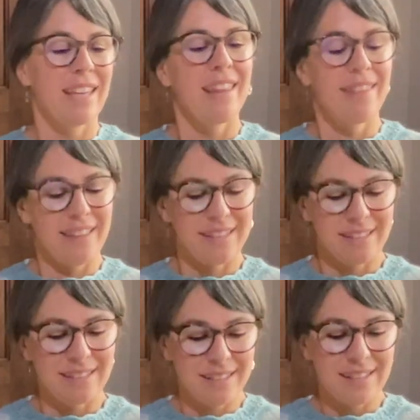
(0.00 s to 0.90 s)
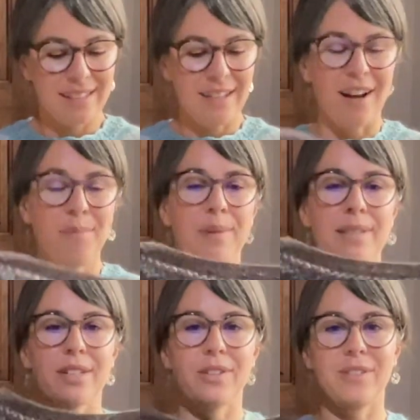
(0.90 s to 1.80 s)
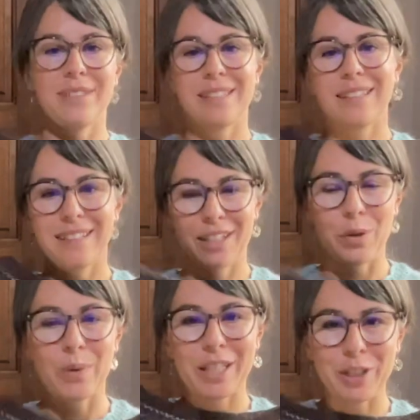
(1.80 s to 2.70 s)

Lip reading: This is the top. So the Yokey,